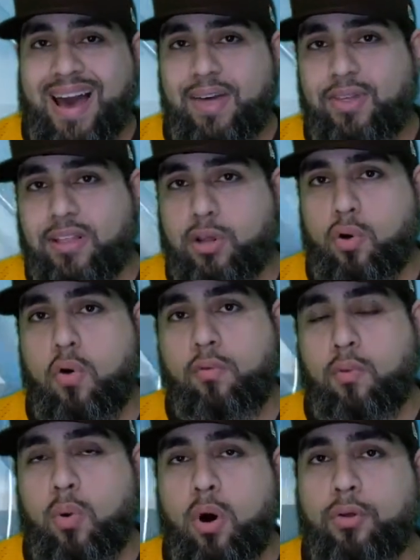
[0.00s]
I think that
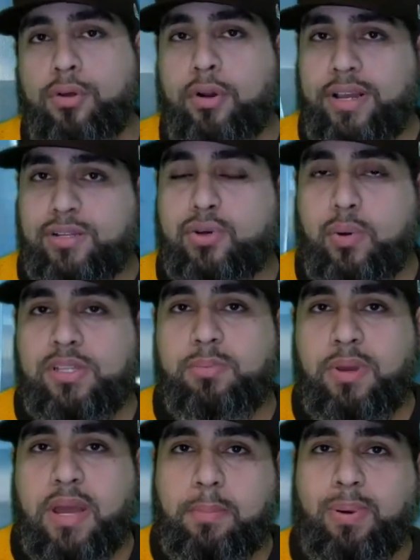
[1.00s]
overall there is going
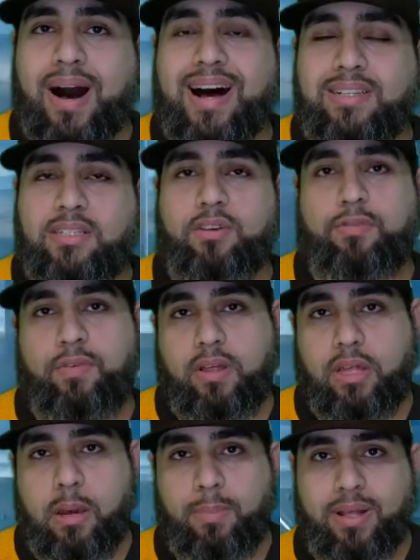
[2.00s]
to be a positive
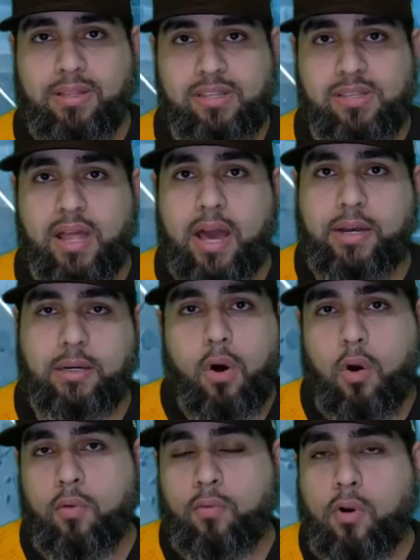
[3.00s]
feeling about this
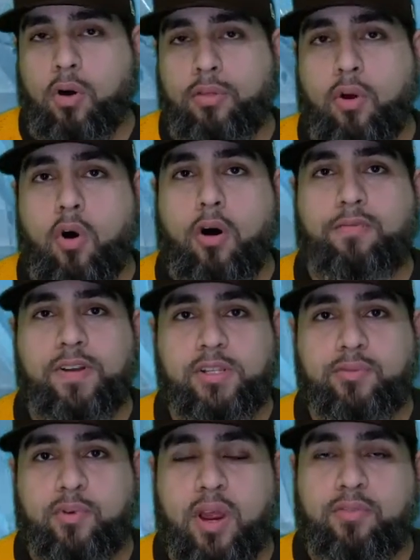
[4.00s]
lineup. Overall, their
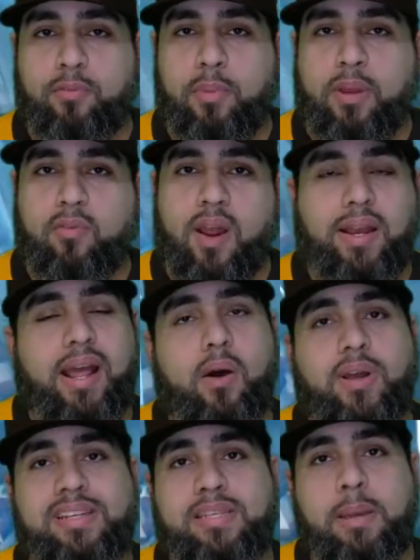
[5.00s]
offensive grade for me right
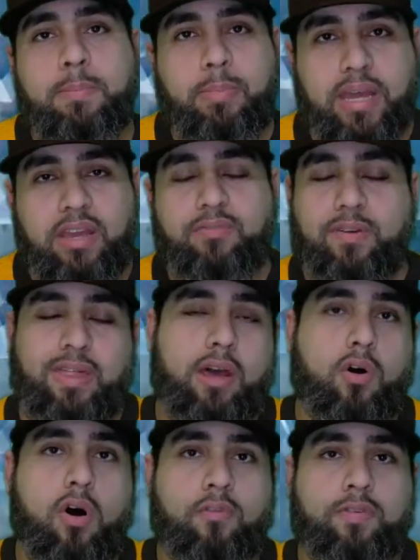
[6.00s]
now is a B for
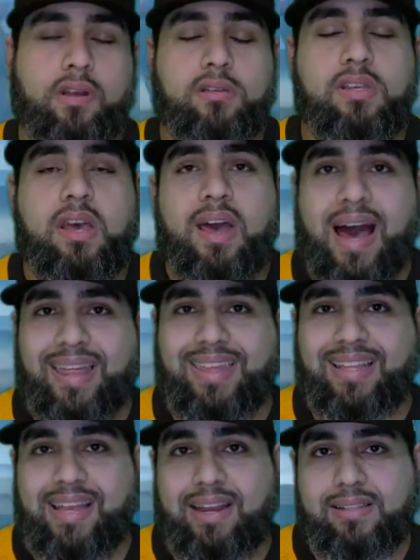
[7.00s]
that offense. I
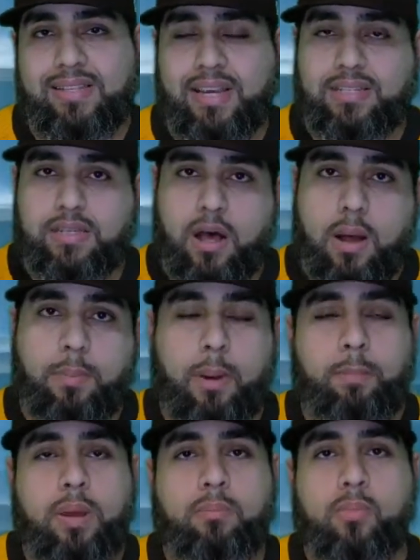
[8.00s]
think that it ticks up a
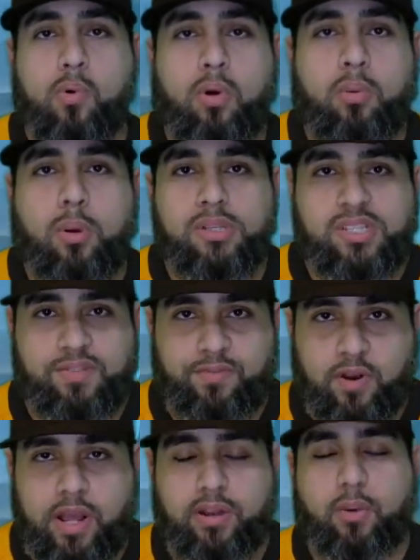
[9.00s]
bit more once
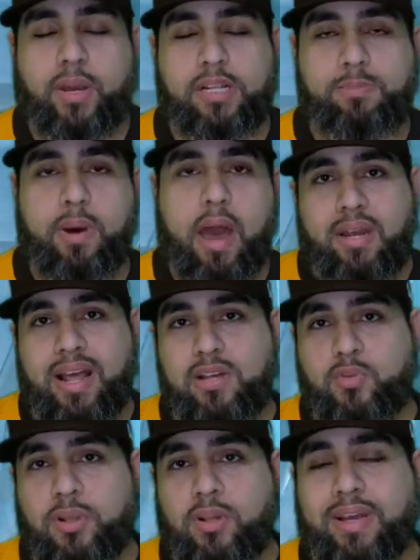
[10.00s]
Fernando gets back. Now,
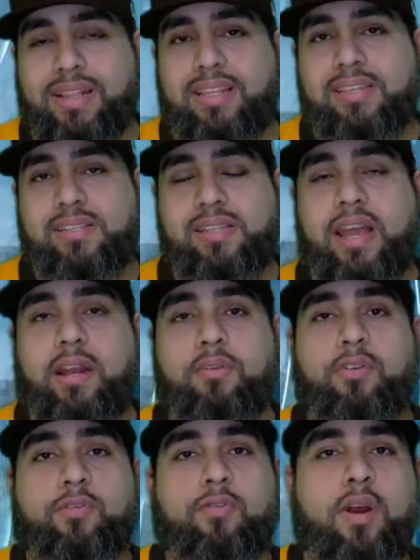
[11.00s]
as we look at the state
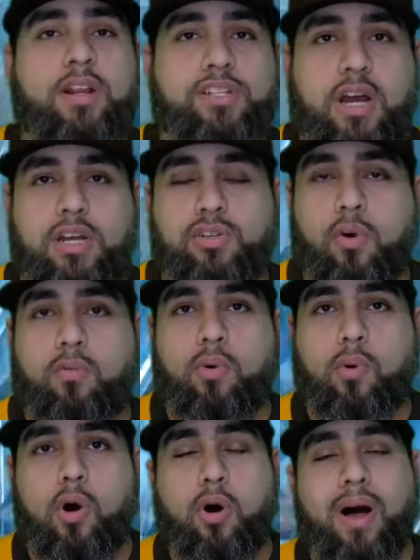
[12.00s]
of the franchise
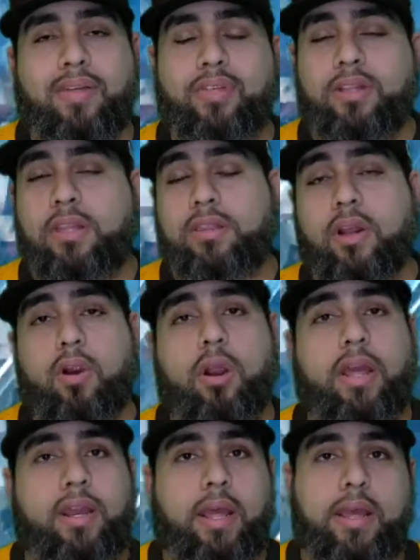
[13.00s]
overall, I think that they're
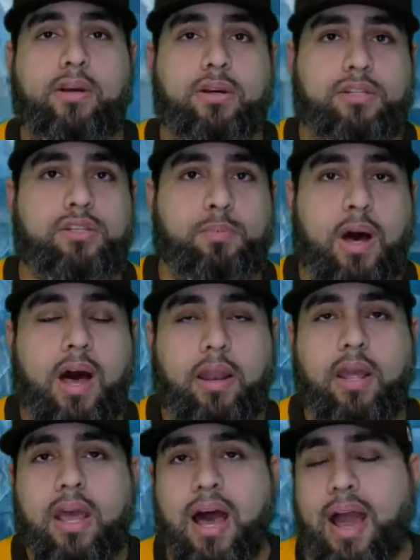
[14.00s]
in a good
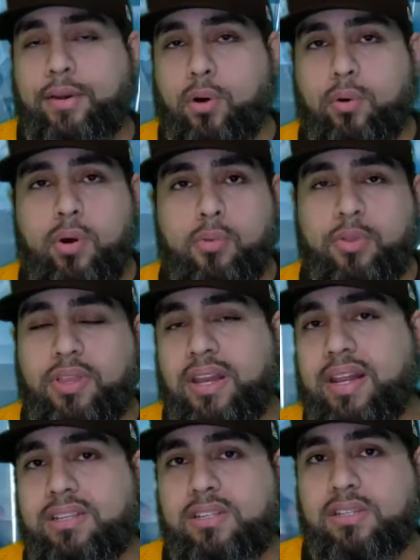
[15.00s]
spot. I don't know that they
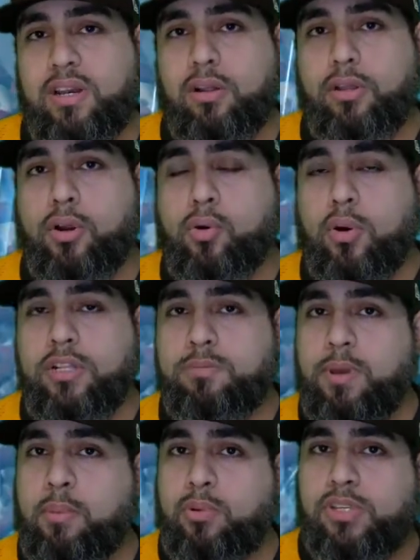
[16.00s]
necessarily are going to
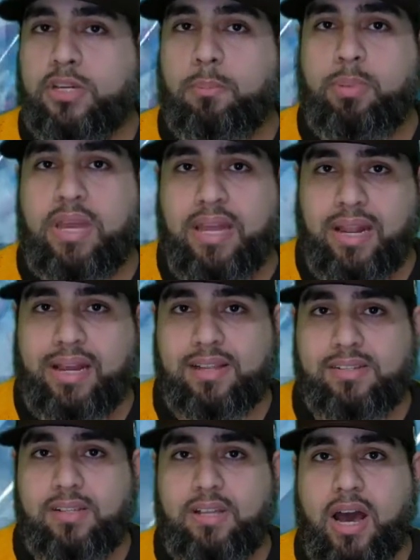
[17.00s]
be able to compete
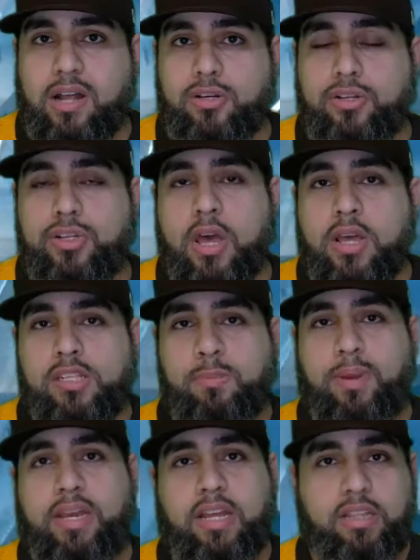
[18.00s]
against the Dodgers to
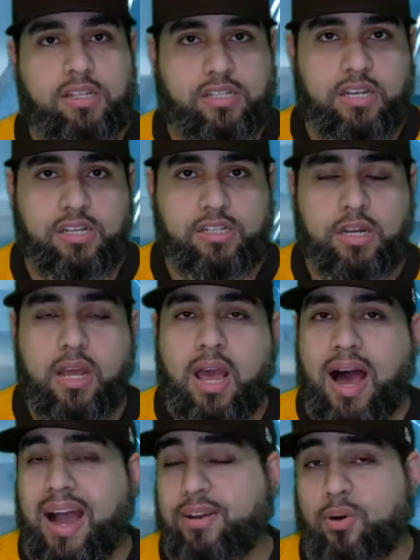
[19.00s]
begin the season.
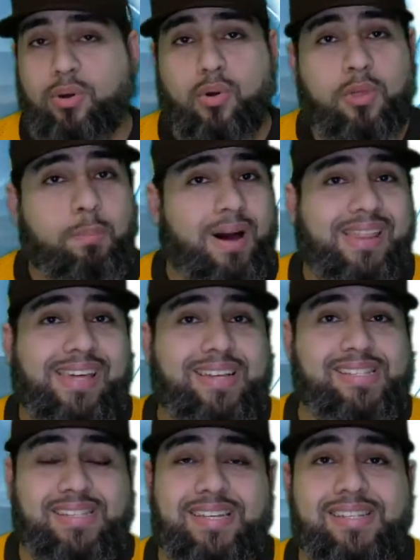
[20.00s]
I don't know that by the
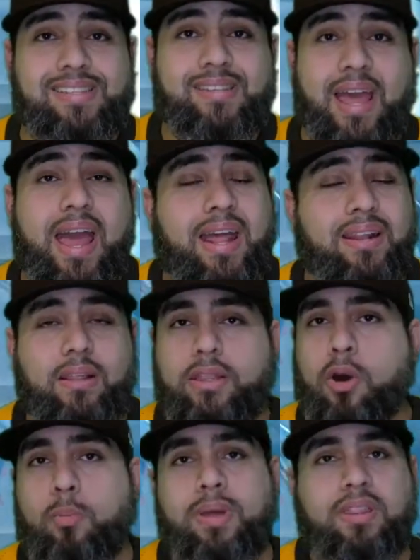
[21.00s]
season's end that
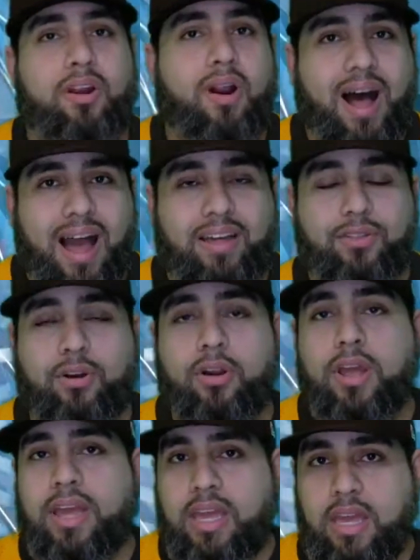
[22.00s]
they'll be there
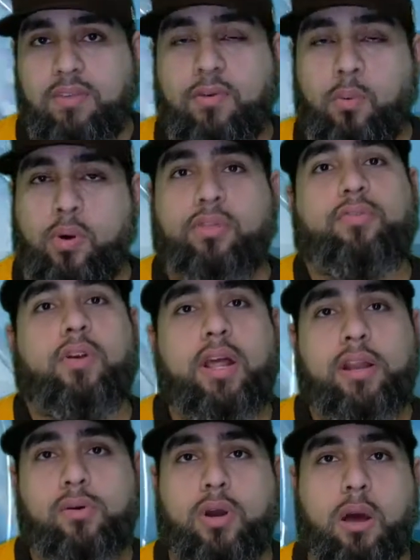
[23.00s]
either, even with
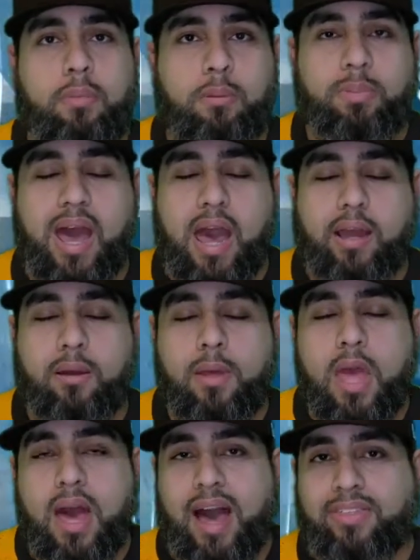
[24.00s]
Fernando coming back.
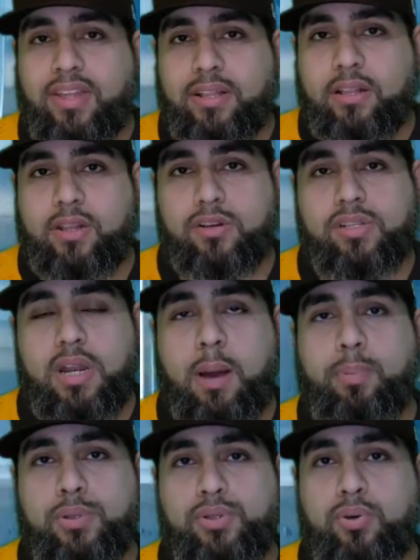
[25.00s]
I think that there's an
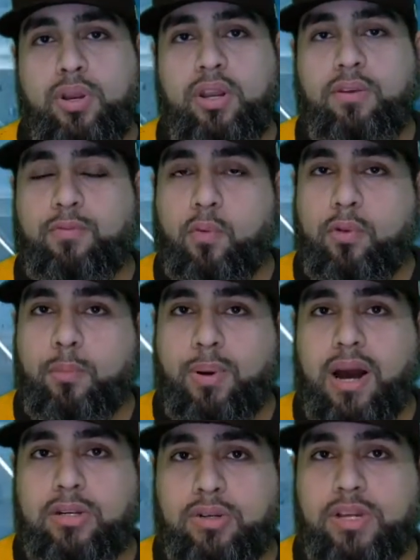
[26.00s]
opportunity for the
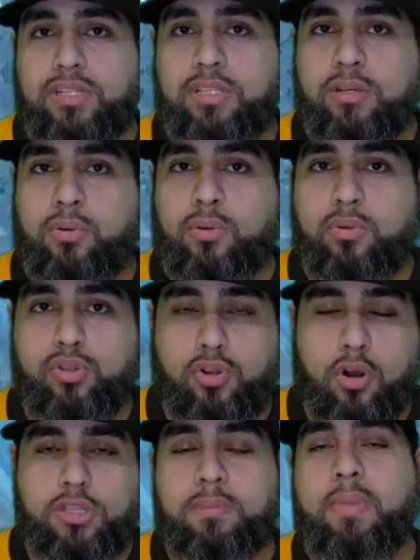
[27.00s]
Padres to
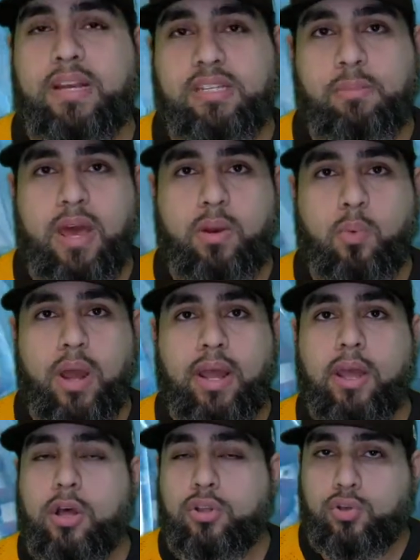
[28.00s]
start to make some
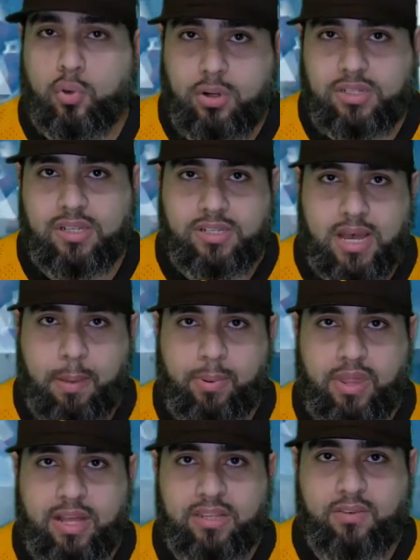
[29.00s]
headway towards the top
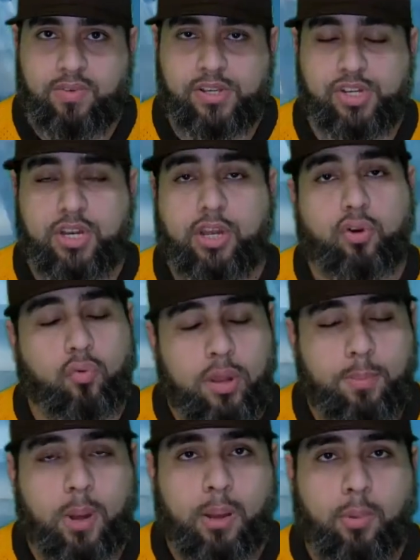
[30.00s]
of that division and
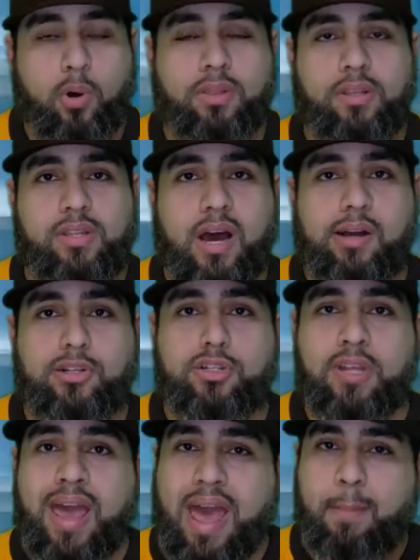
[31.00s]
creep up on the
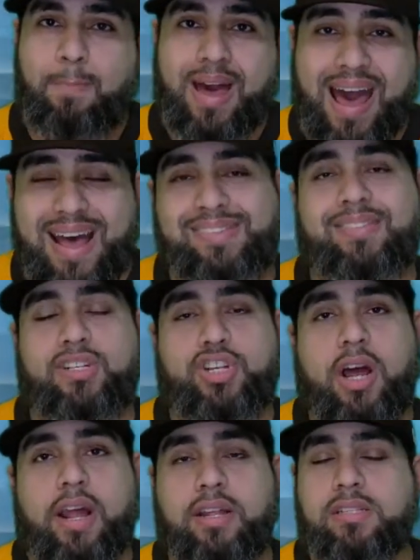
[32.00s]
Dodgers and past the
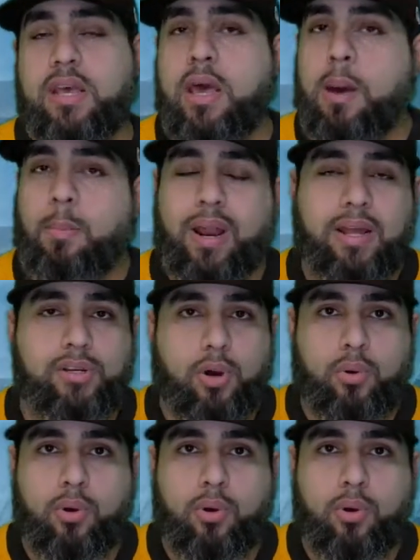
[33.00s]
Giants, but I don't